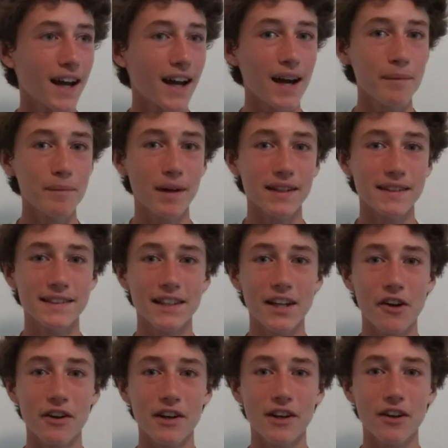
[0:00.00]
I'm not
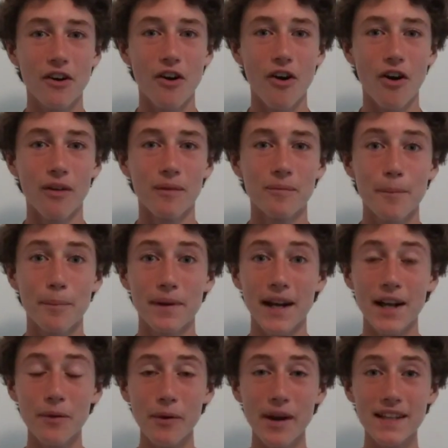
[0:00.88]
scared at all.
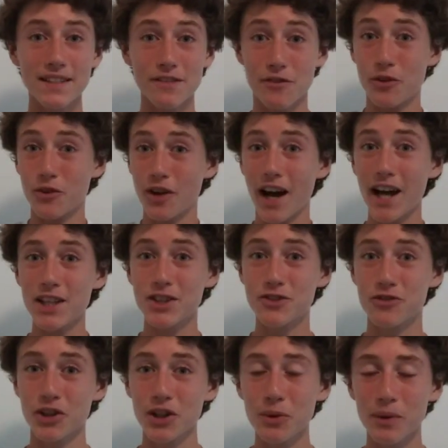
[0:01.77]
But anyways, if you guys
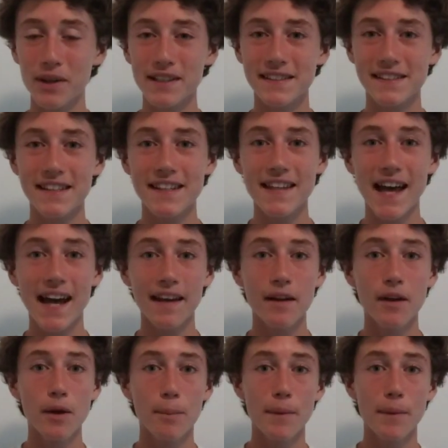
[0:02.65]
really want to see that,